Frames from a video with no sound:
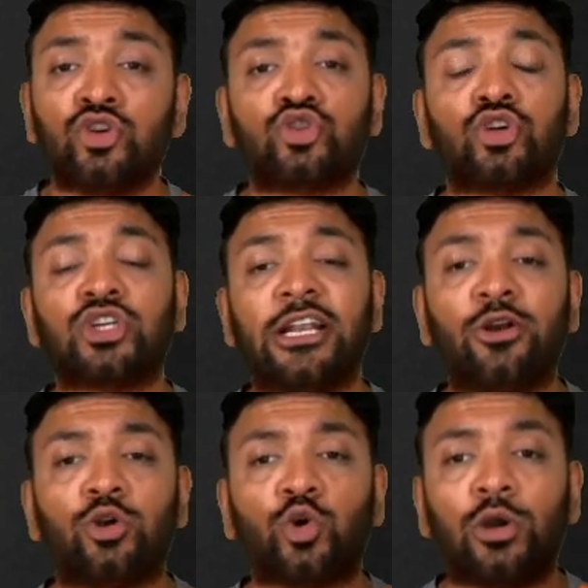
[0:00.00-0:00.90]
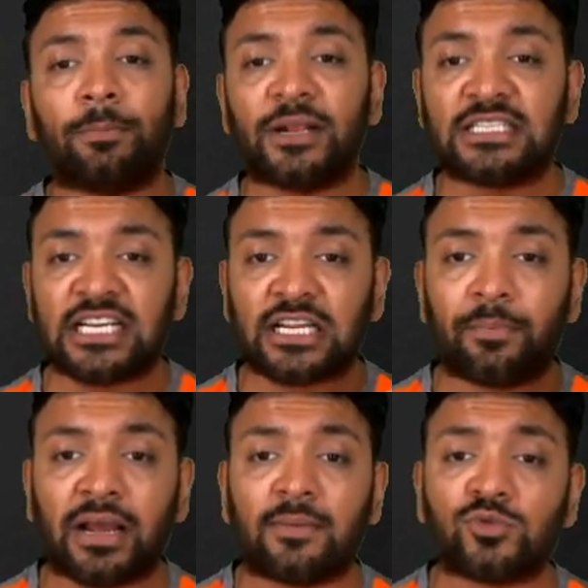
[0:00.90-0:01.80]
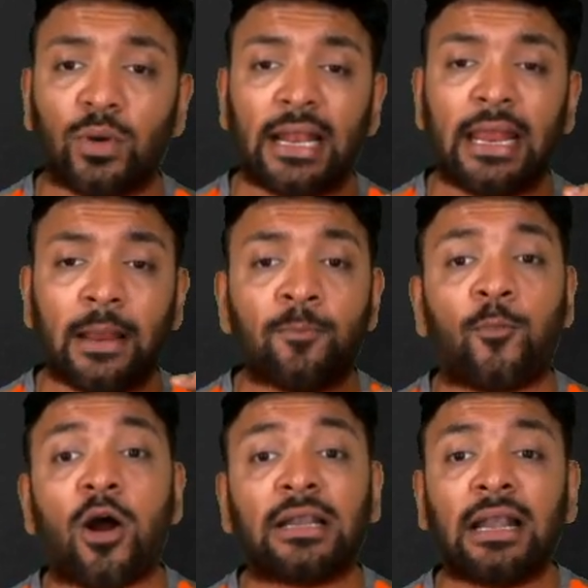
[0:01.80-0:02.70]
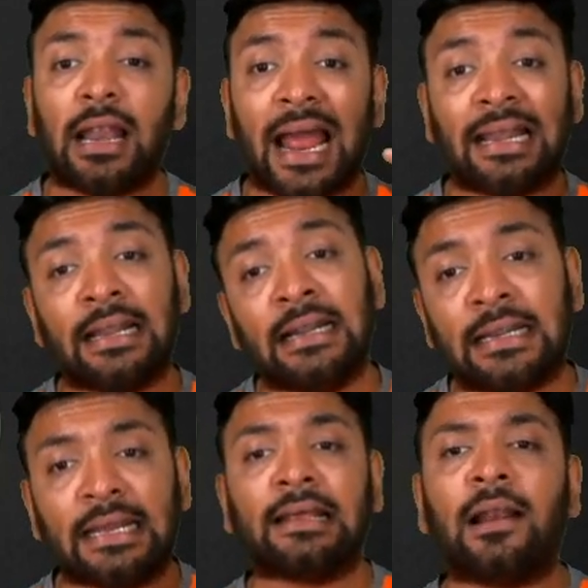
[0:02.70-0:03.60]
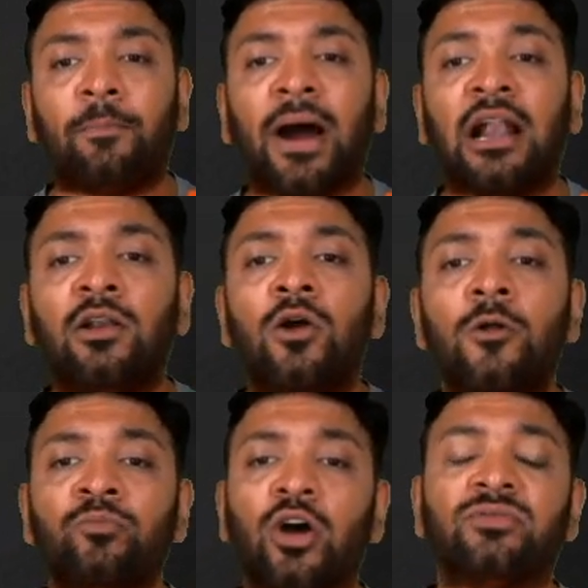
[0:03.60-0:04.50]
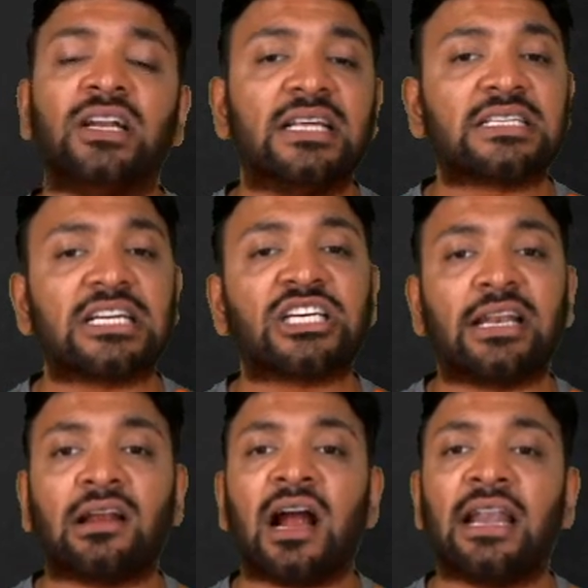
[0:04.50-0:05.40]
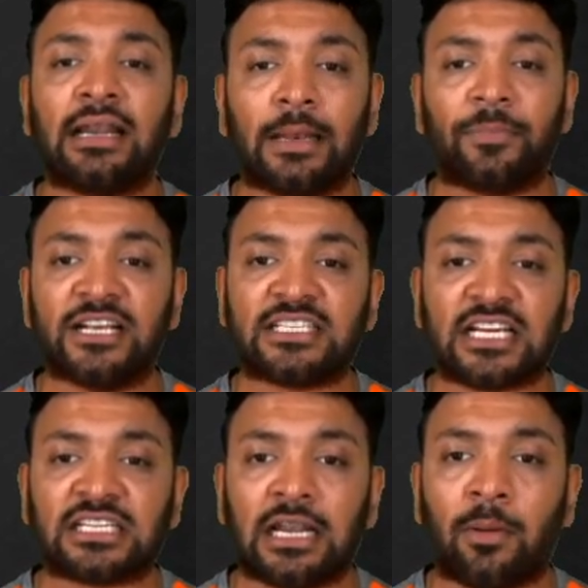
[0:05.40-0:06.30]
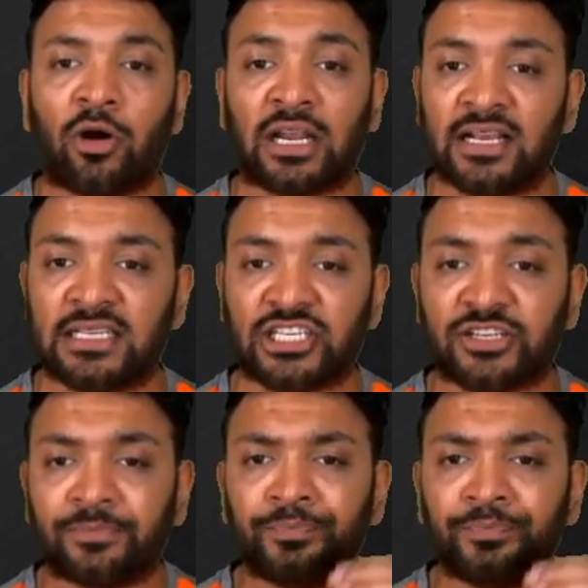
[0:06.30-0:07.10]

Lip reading: So Schedule 2 depreciation becomes very important and an integral part of the discussion regarding depreciation and amortization.